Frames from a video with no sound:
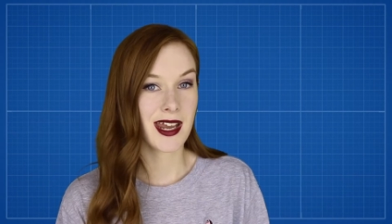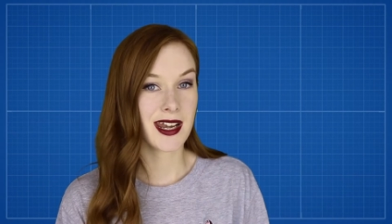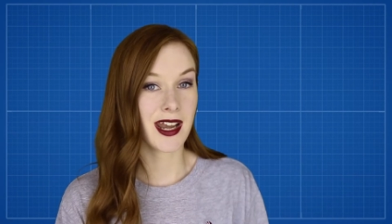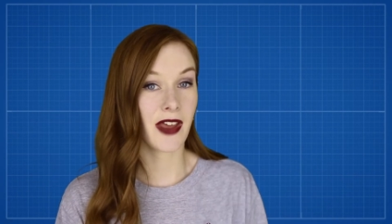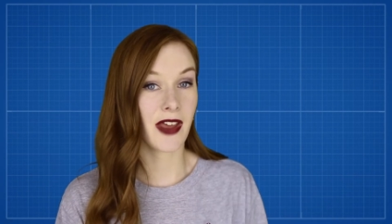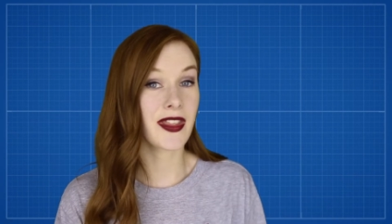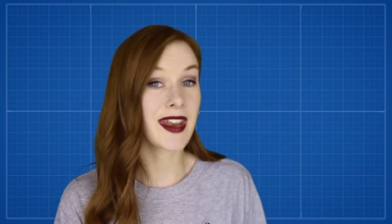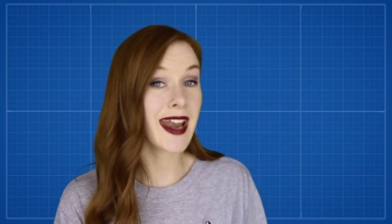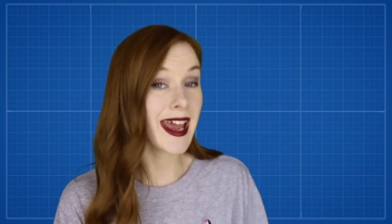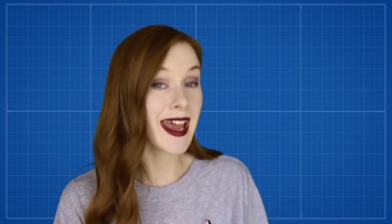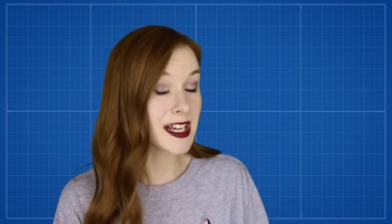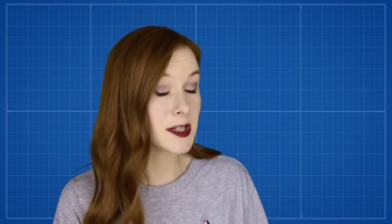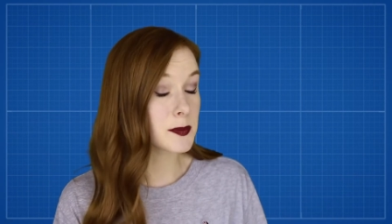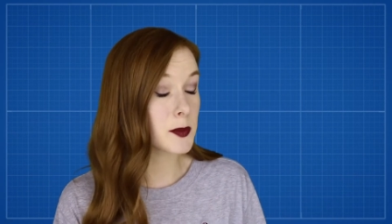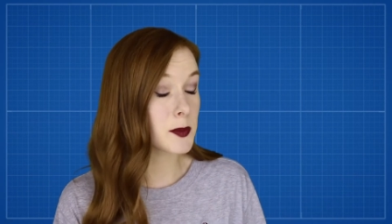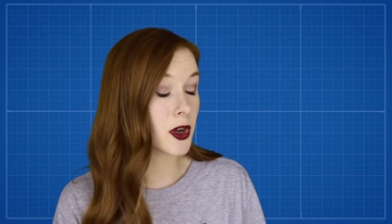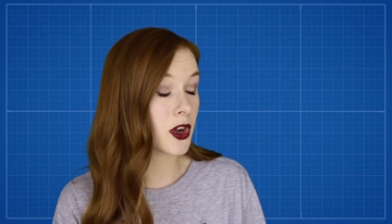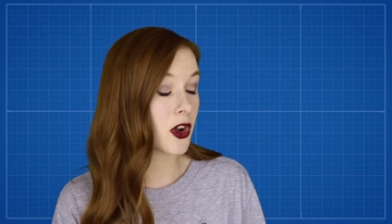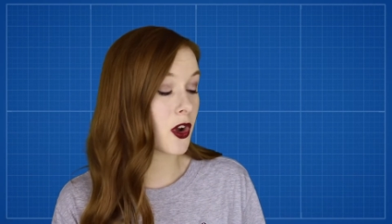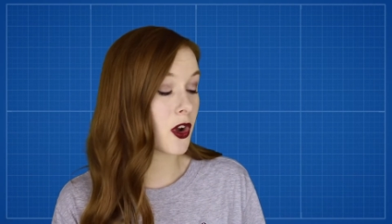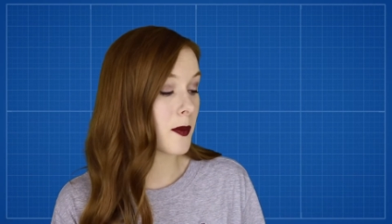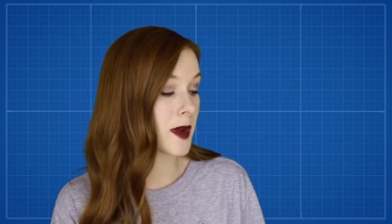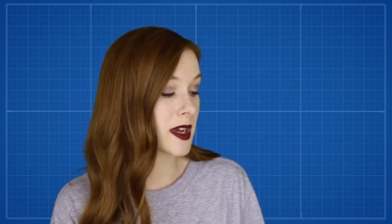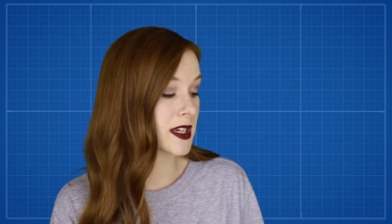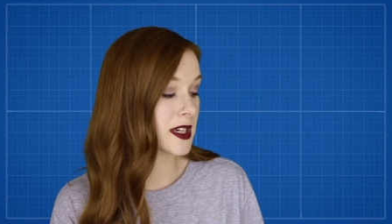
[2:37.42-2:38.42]
Now the next
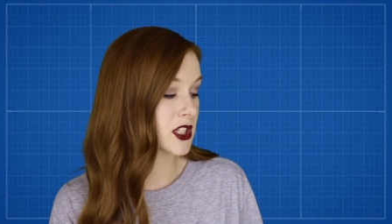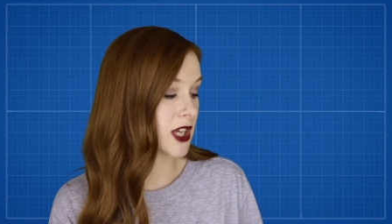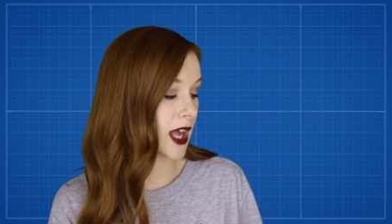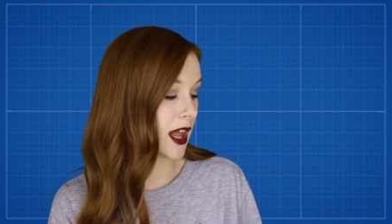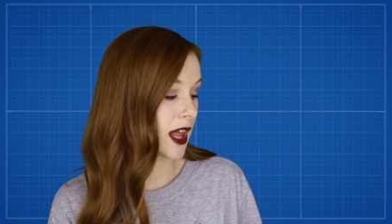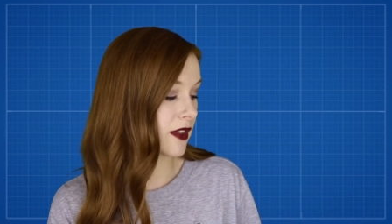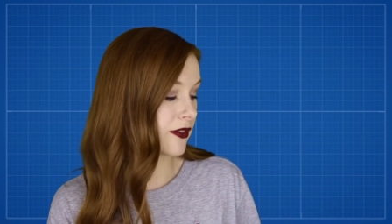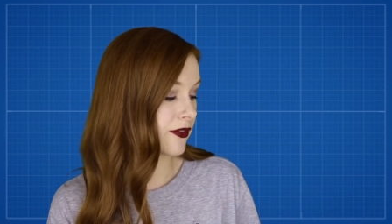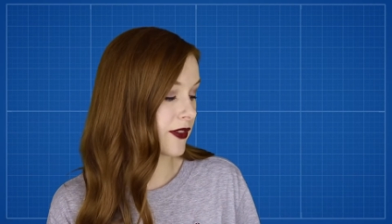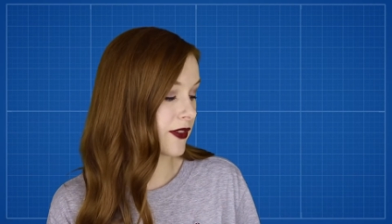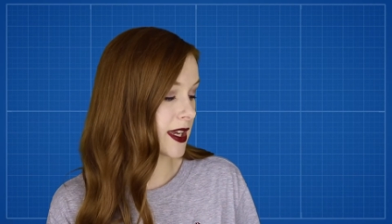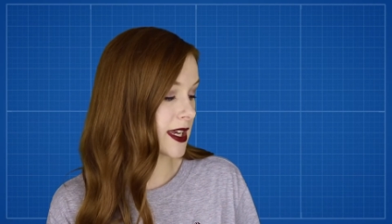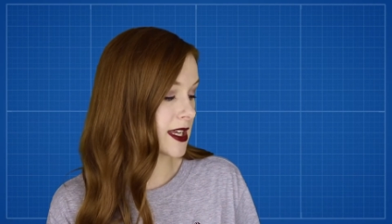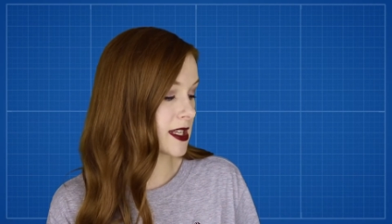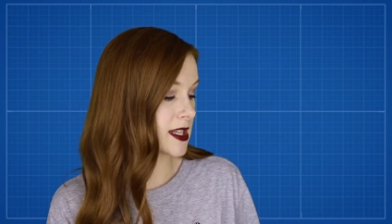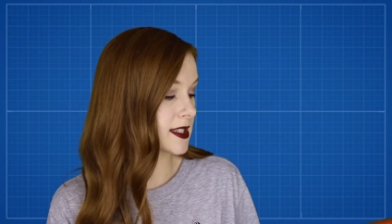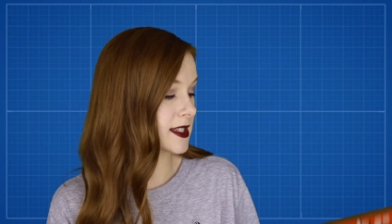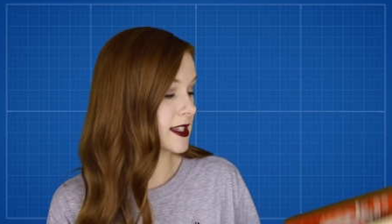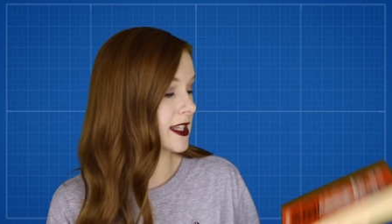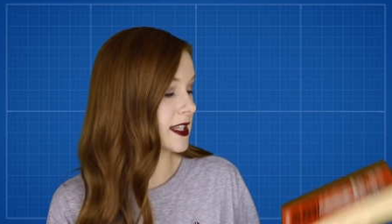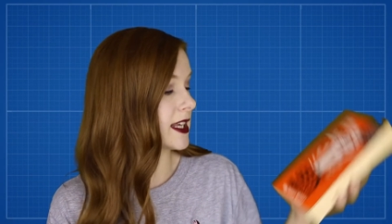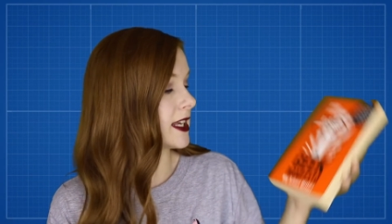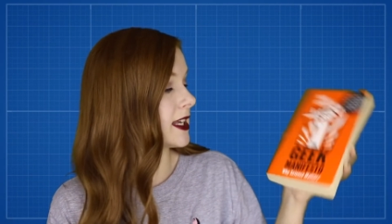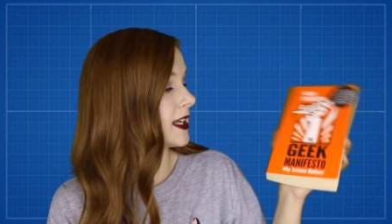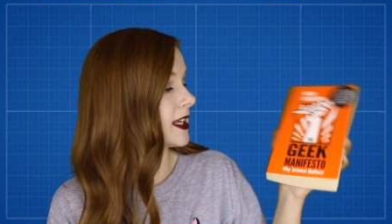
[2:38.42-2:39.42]
book on my shelf is
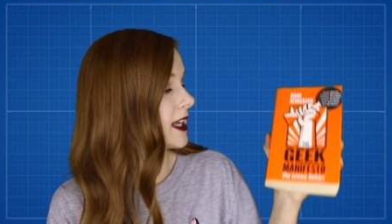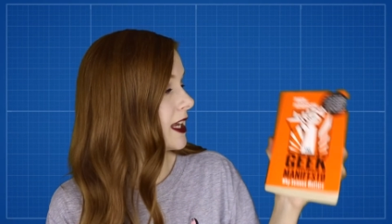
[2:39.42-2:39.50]
The